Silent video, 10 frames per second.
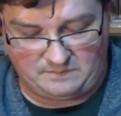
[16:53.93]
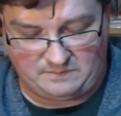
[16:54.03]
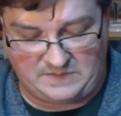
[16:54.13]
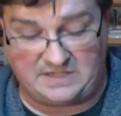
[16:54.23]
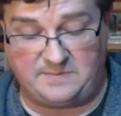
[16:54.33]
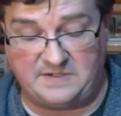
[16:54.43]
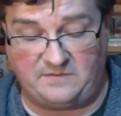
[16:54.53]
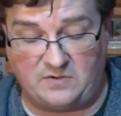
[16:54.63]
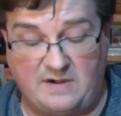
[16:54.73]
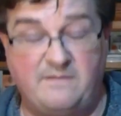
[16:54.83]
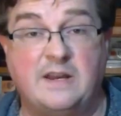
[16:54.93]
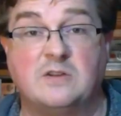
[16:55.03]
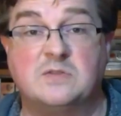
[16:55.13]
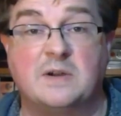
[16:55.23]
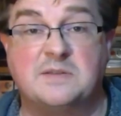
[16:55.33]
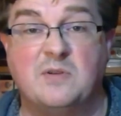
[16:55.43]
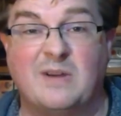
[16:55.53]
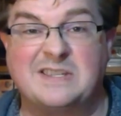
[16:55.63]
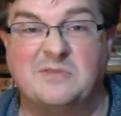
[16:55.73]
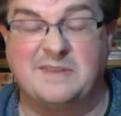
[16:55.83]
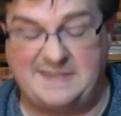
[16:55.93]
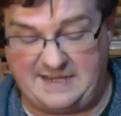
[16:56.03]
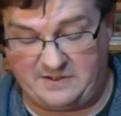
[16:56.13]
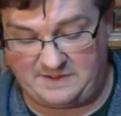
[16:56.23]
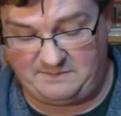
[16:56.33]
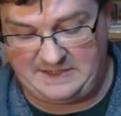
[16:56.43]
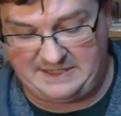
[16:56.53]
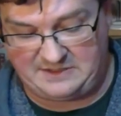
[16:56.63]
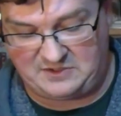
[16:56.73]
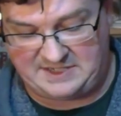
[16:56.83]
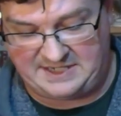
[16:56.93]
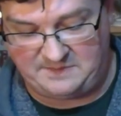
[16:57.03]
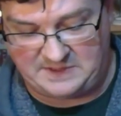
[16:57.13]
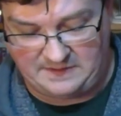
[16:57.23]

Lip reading: This makes for a great video. Just watch me wrestle with sails. Yeah, it's good times.